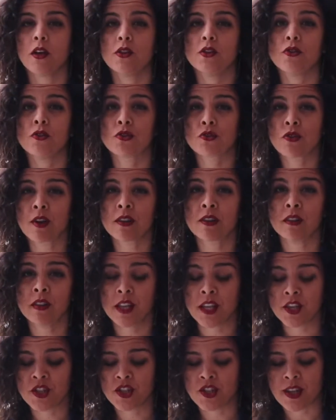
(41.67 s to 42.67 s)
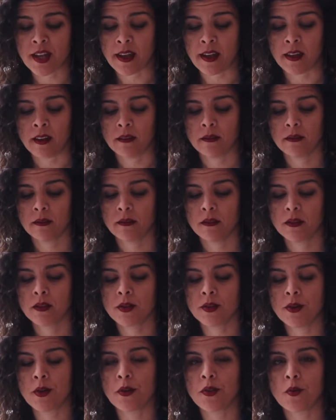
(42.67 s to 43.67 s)
You struggle each day
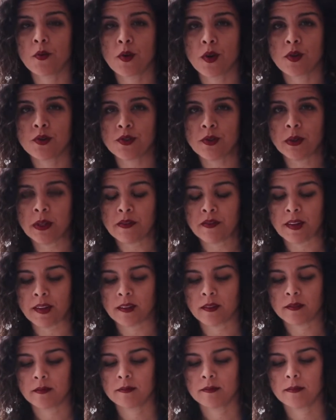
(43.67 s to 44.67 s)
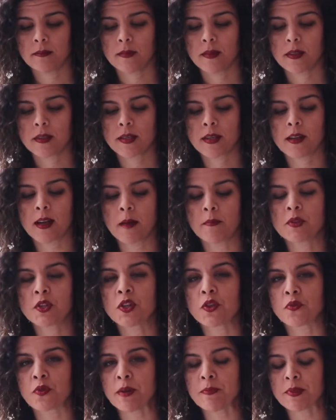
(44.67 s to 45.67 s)
to know the world you live in, to come
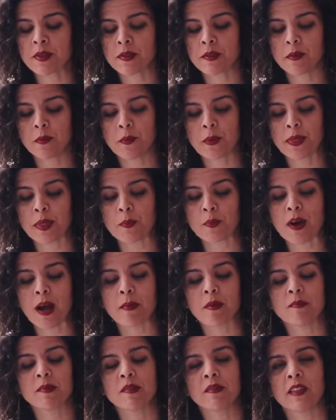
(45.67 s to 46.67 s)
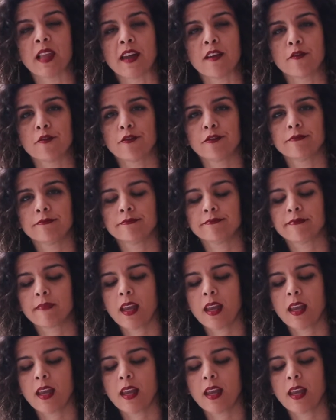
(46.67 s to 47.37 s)
to grips with the problems of life.